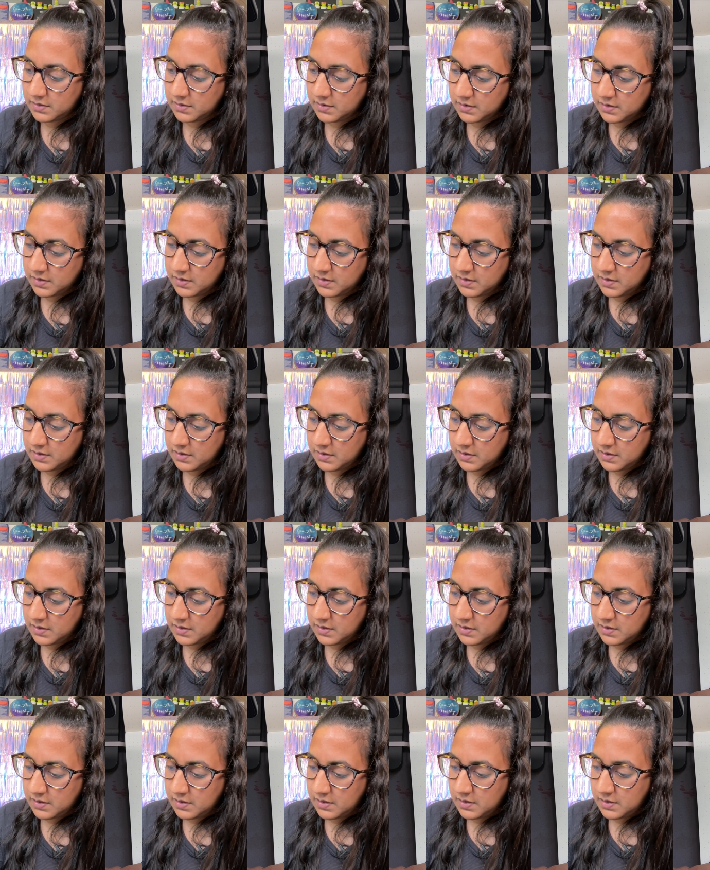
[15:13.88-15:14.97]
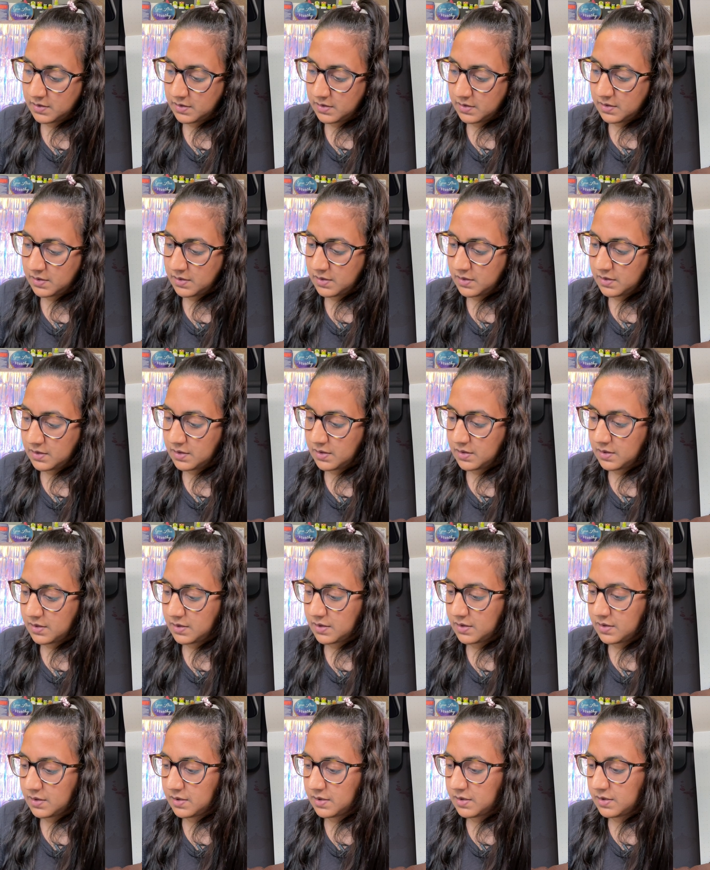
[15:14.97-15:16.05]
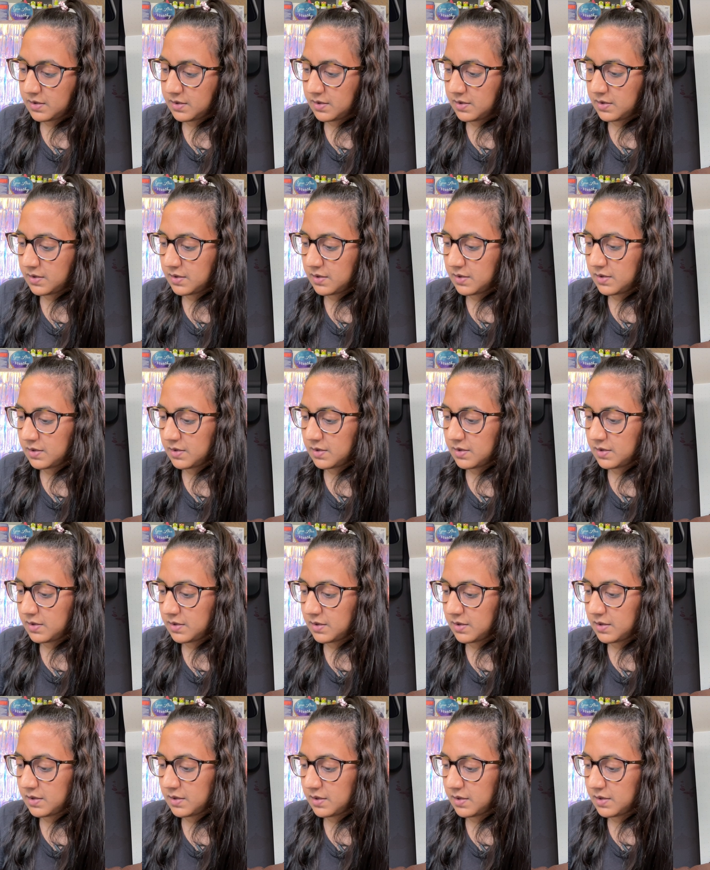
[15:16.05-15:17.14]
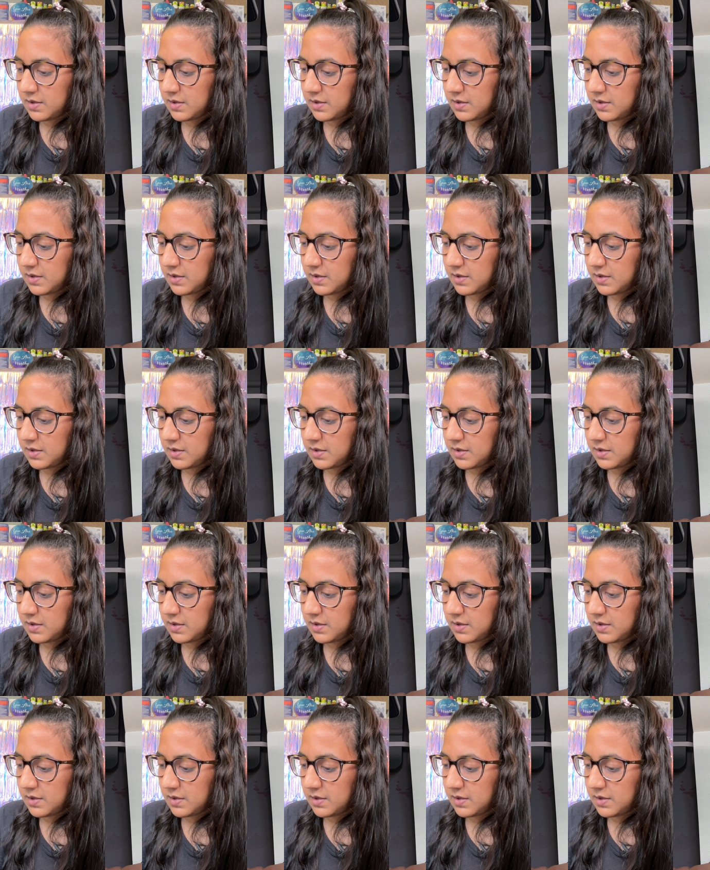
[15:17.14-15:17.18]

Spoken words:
No one is speaking in this clip.